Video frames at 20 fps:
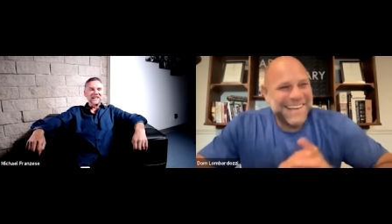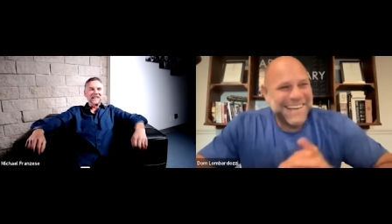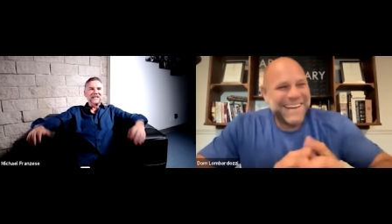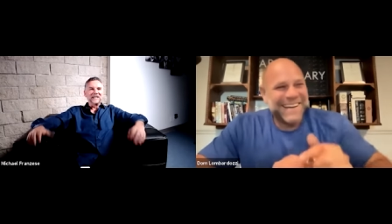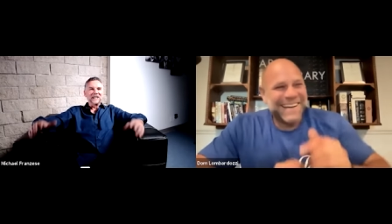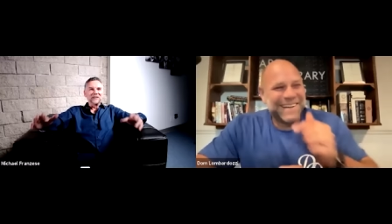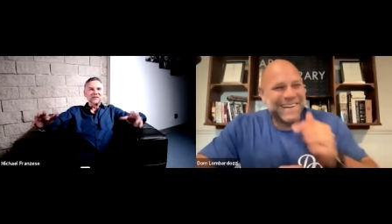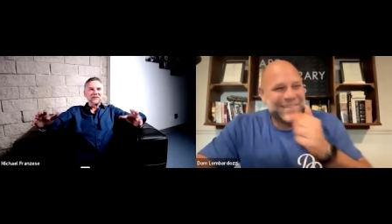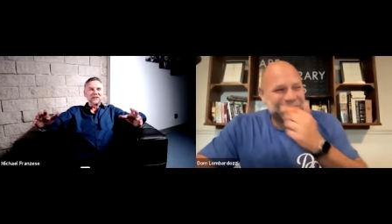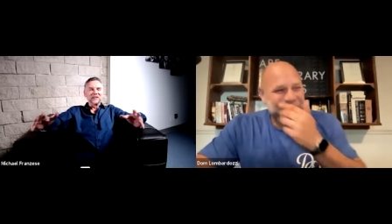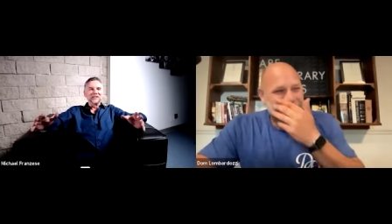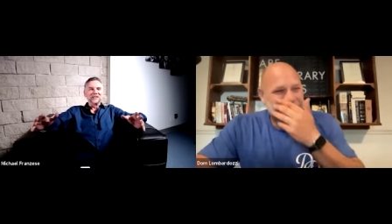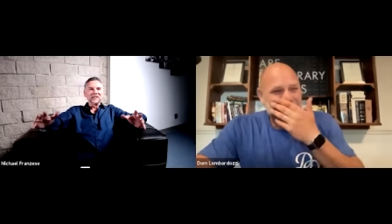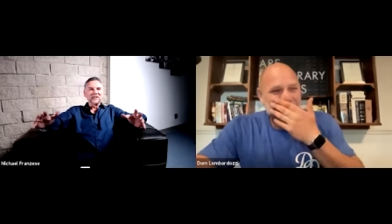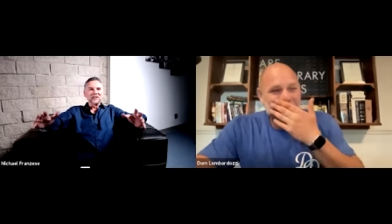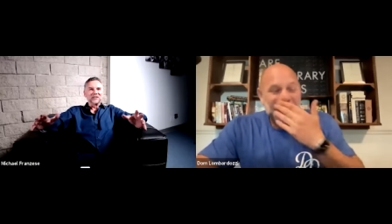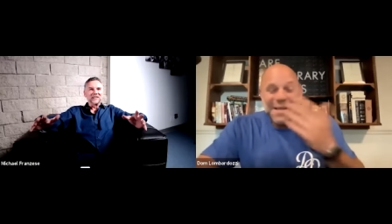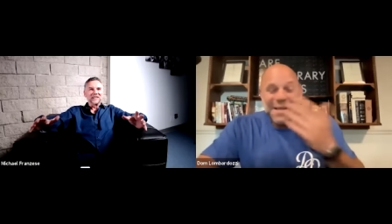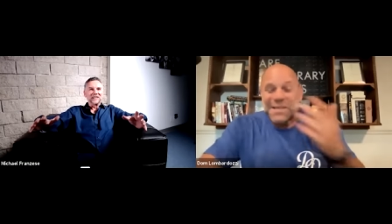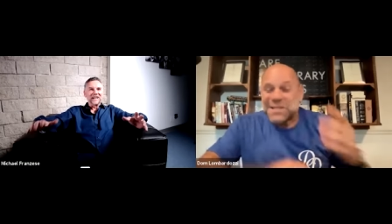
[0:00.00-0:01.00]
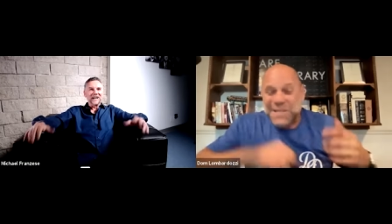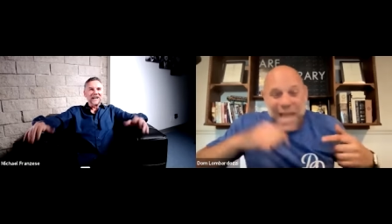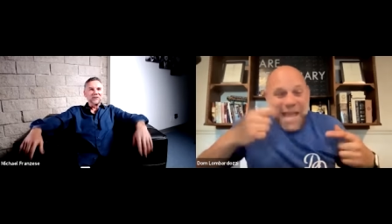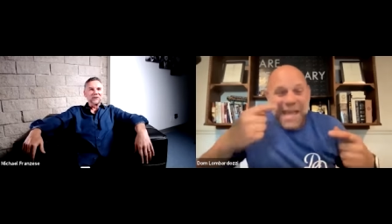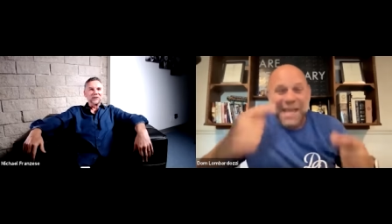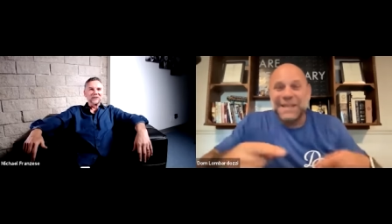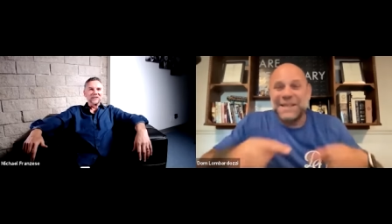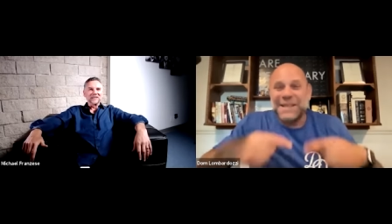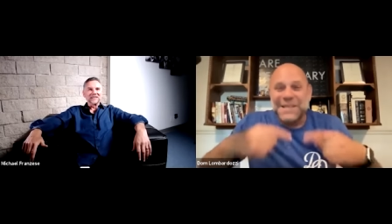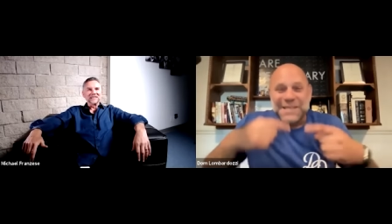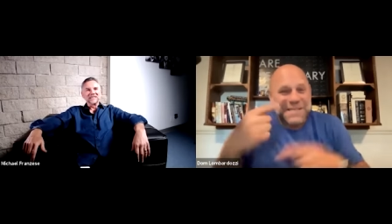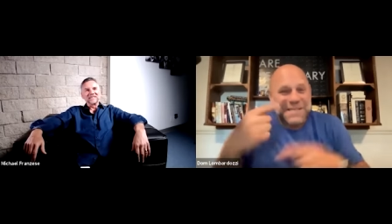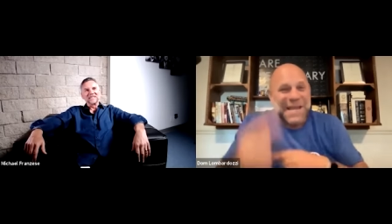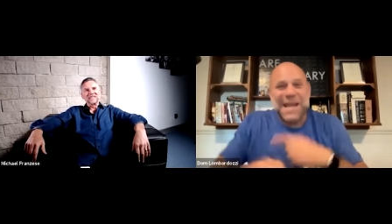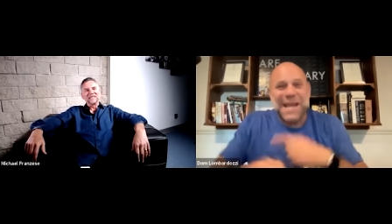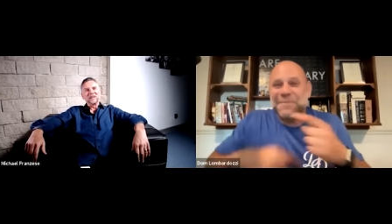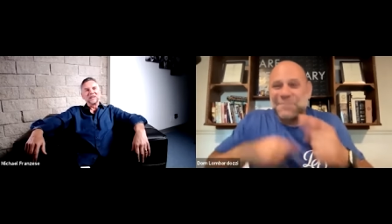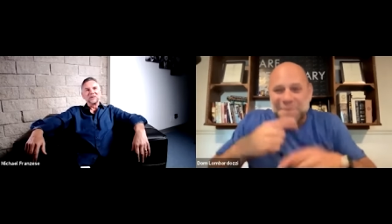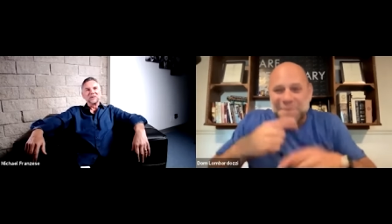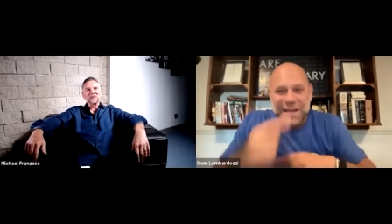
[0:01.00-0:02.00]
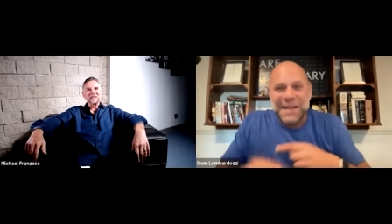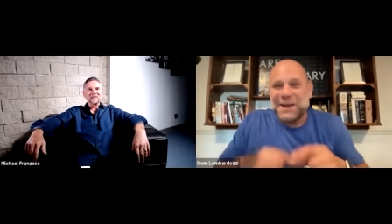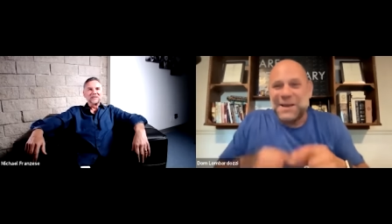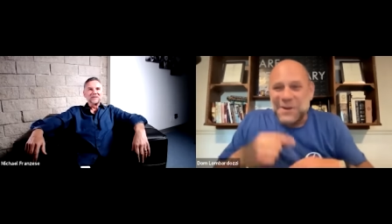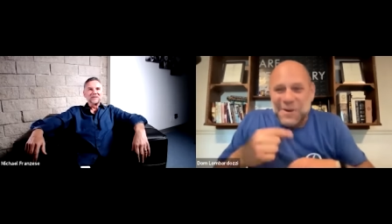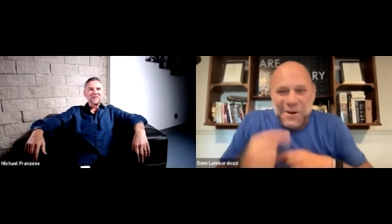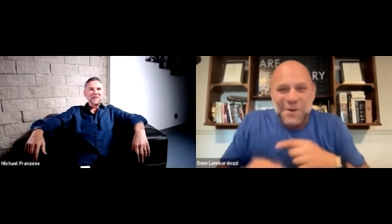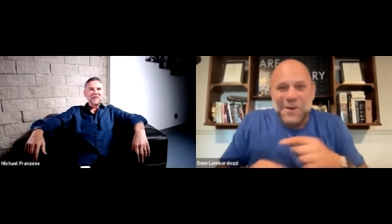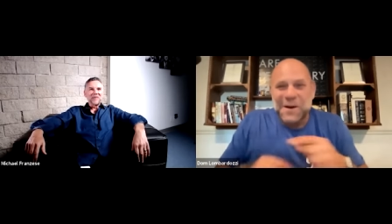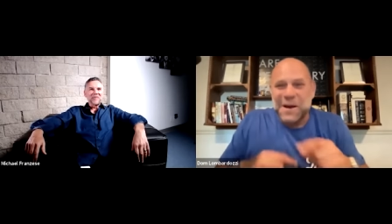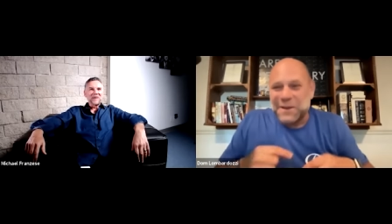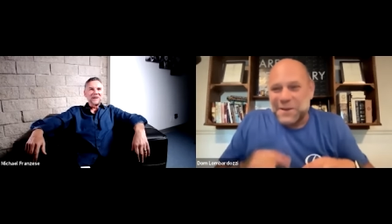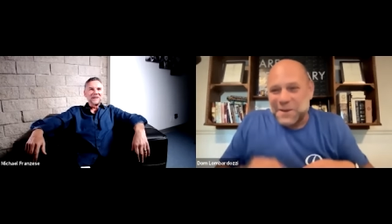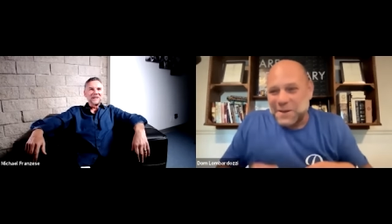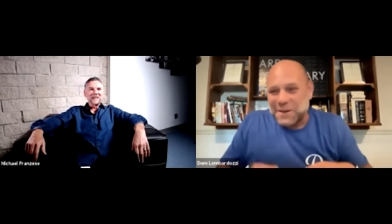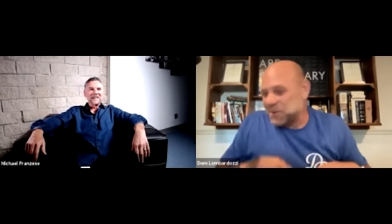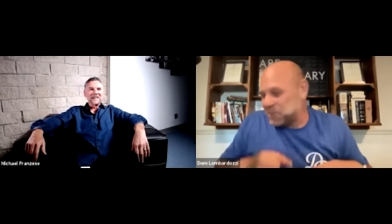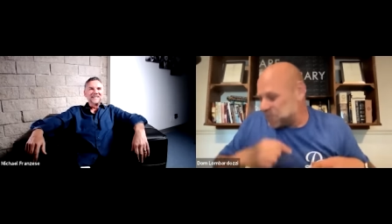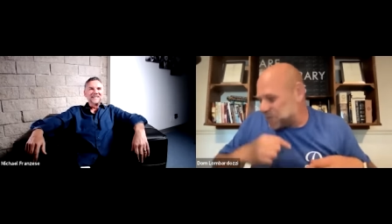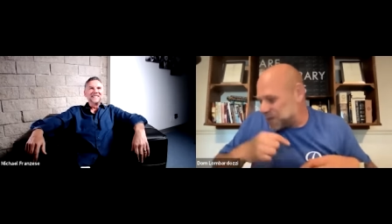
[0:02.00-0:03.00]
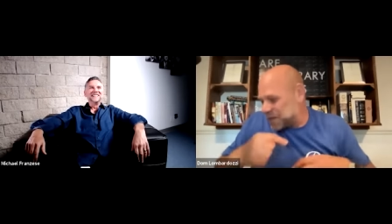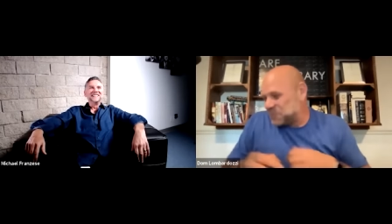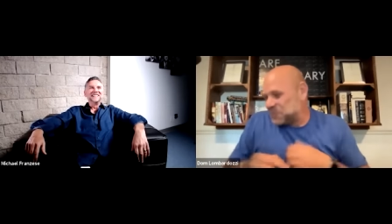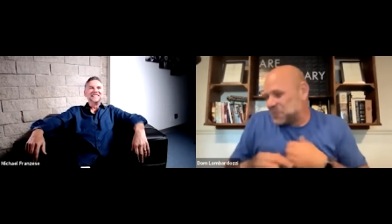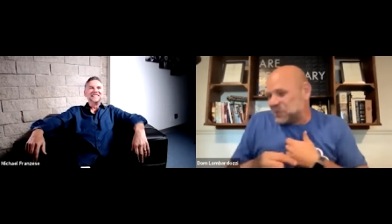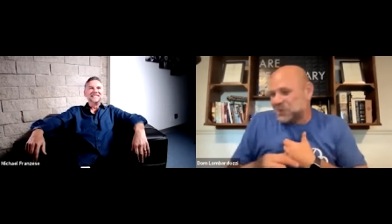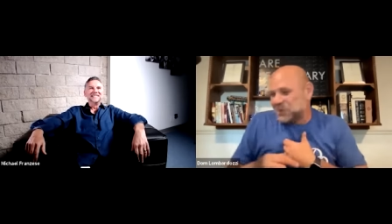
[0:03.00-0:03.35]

I'm glad and, I gave you at uh, least an hour. Same, the same um, thing. Oh, you